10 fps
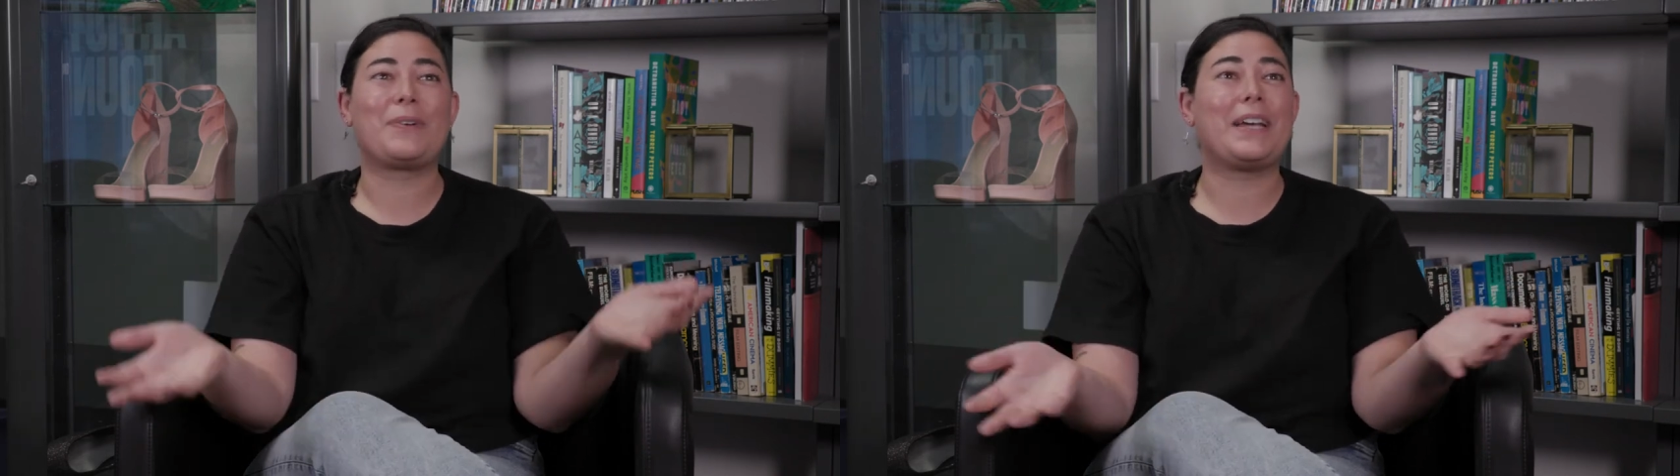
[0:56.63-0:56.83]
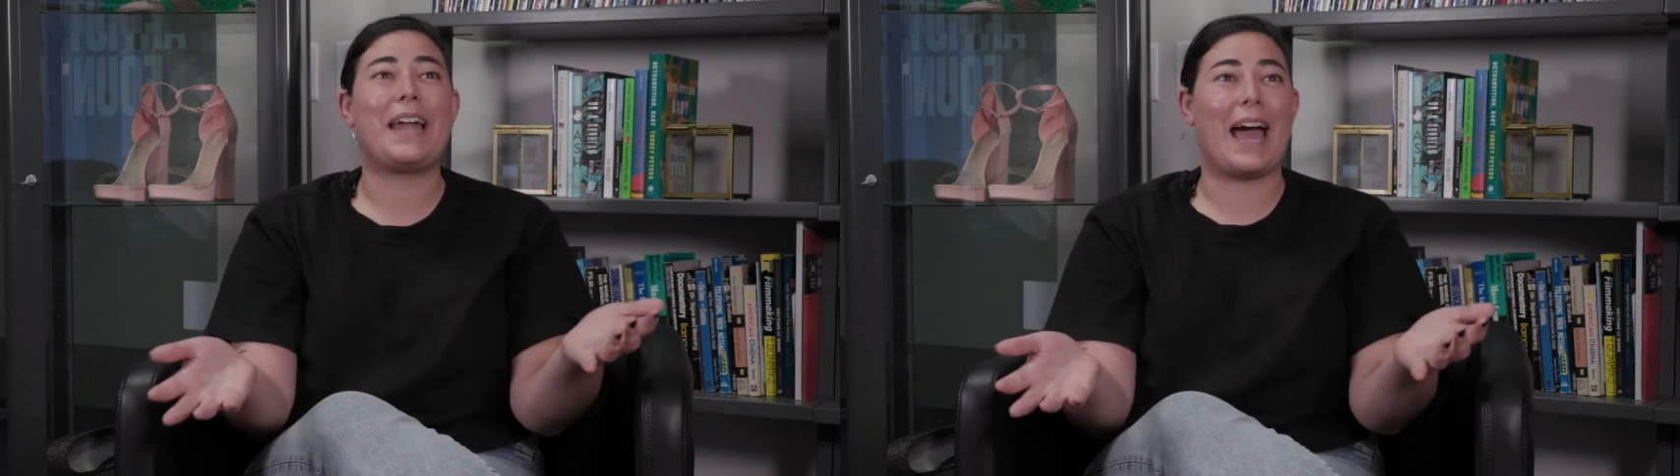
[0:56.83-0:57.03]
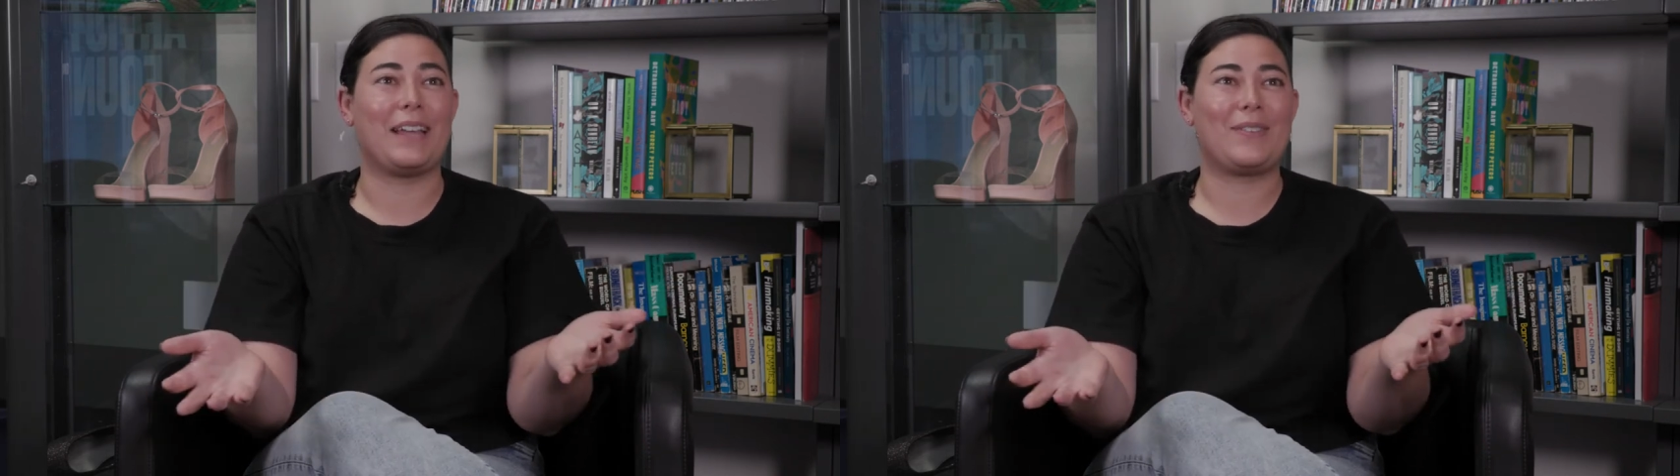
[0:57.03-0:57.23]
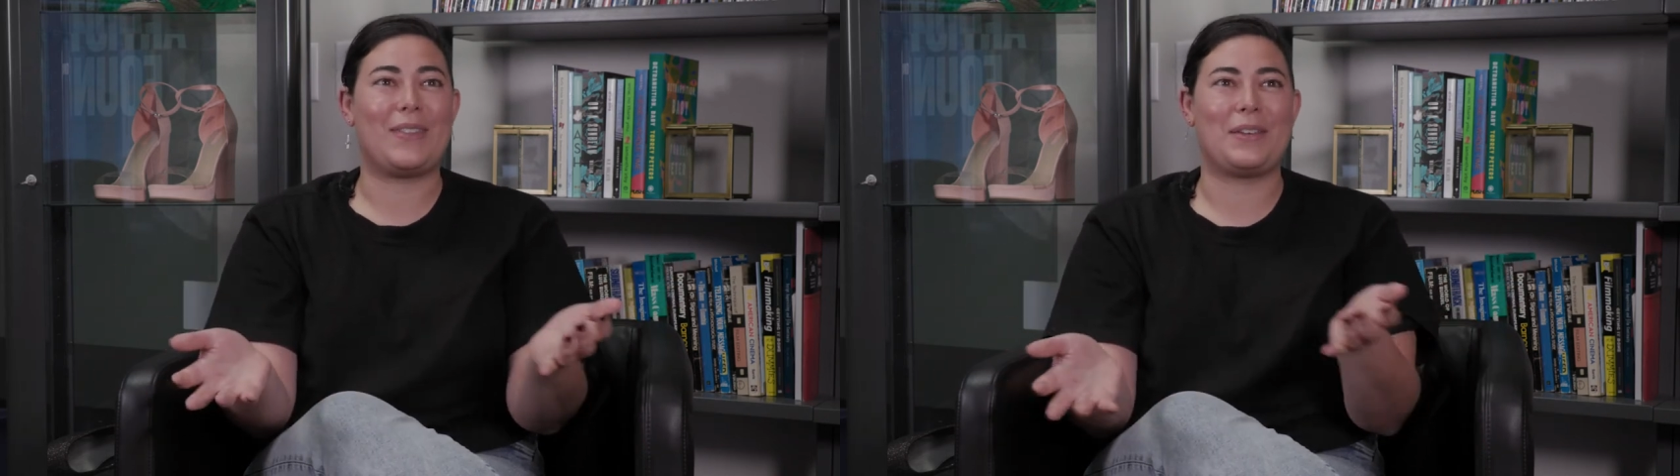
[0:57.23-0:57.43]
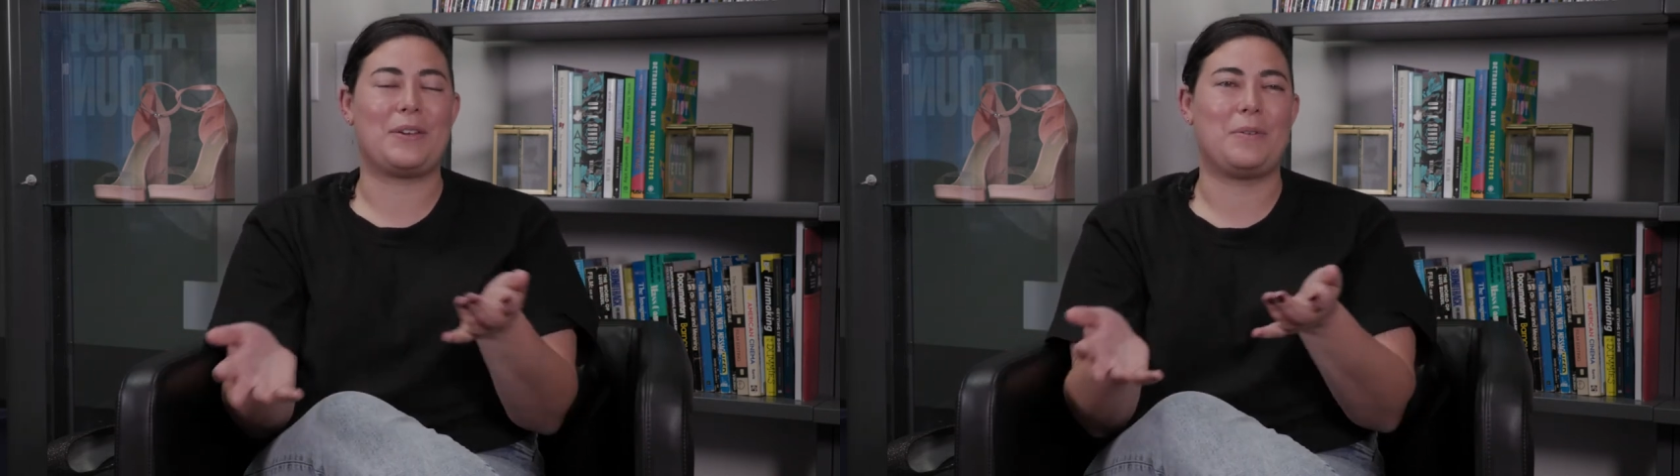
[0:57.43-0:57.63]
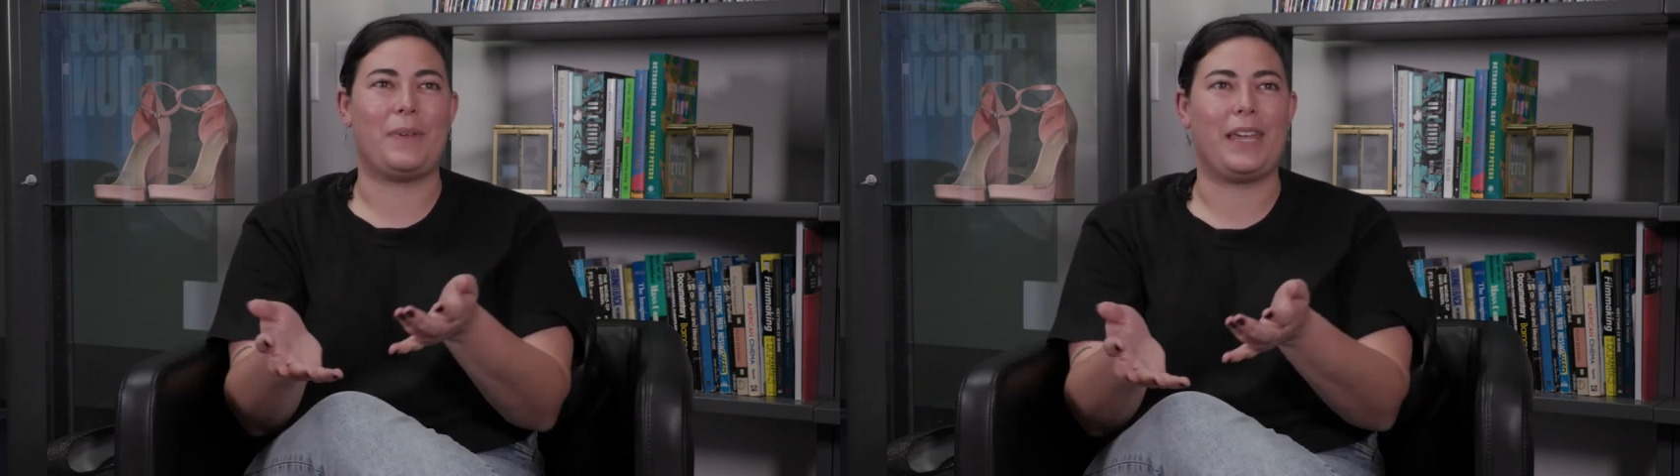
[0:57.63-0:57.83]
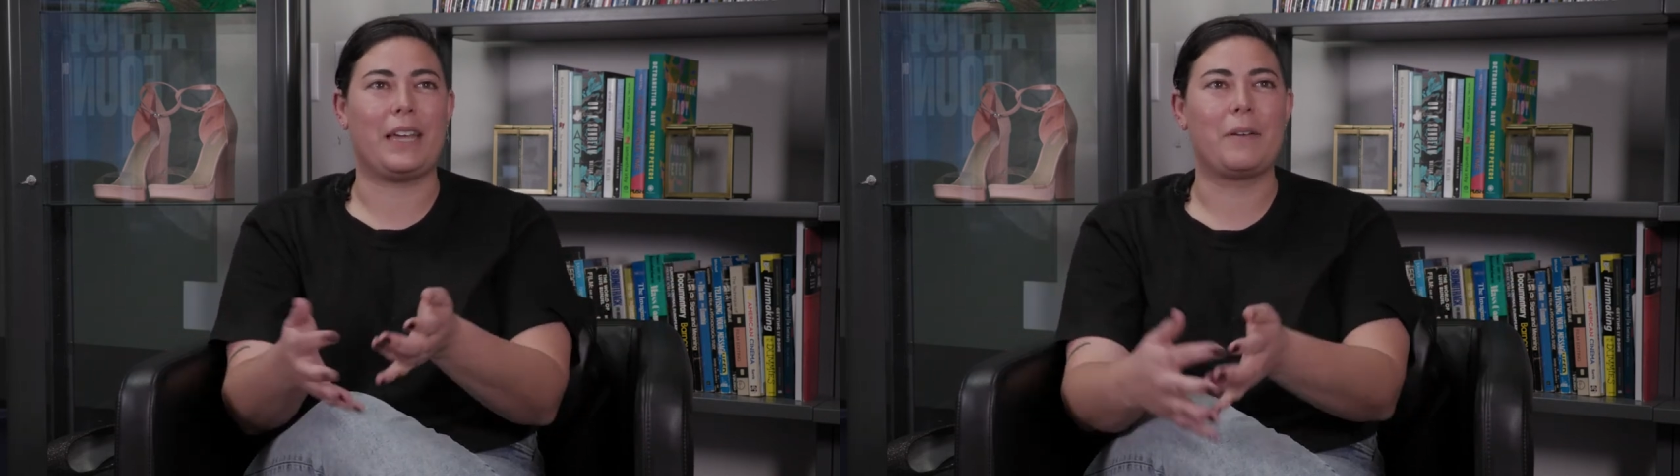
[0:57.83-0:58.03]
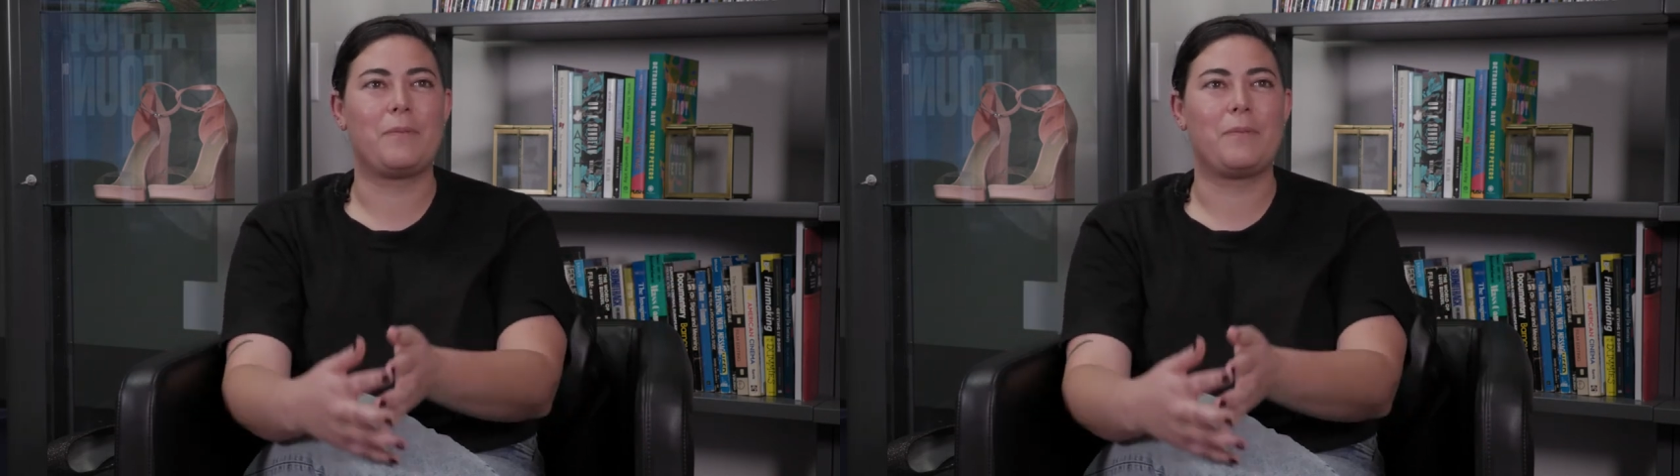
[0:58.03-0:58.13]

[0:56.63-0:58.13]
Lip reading: realize they could be.